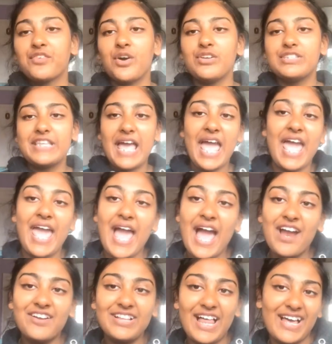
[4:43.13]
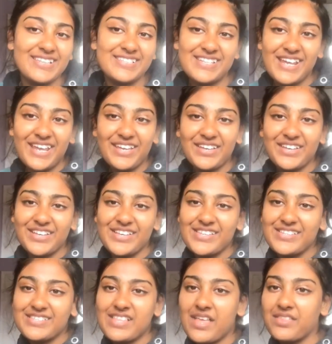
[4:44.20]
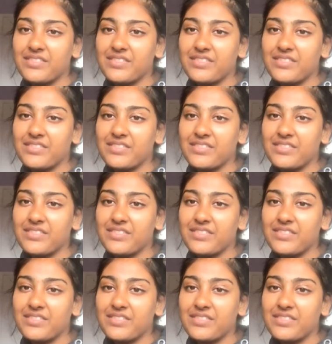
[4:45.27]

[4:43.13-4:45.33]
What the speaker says: Got a hair elastic because